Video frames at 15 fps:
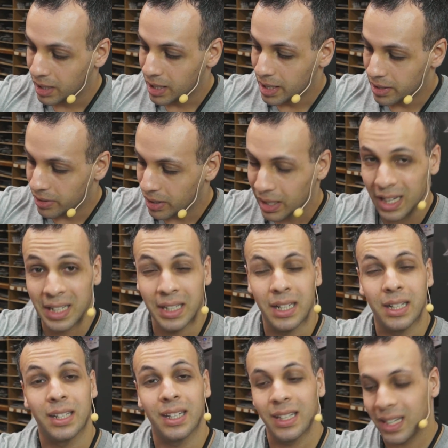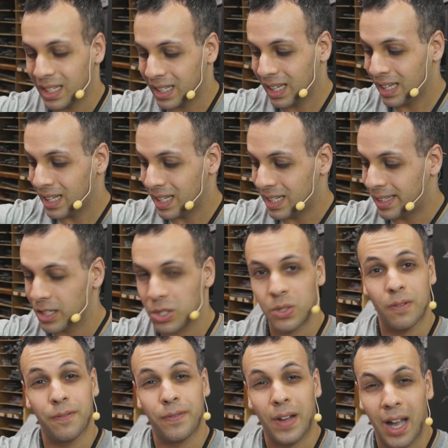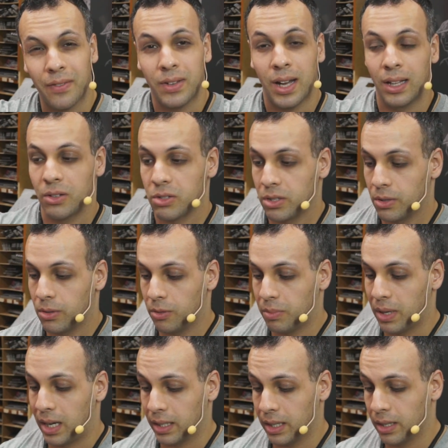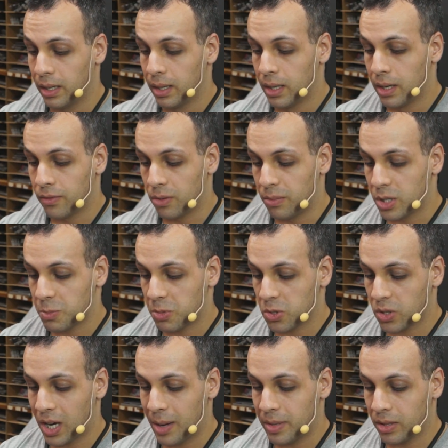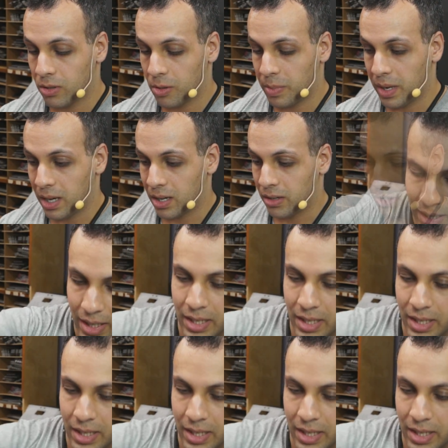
They're not going to get an additional $5 in their own pocket for misprescribing the repair.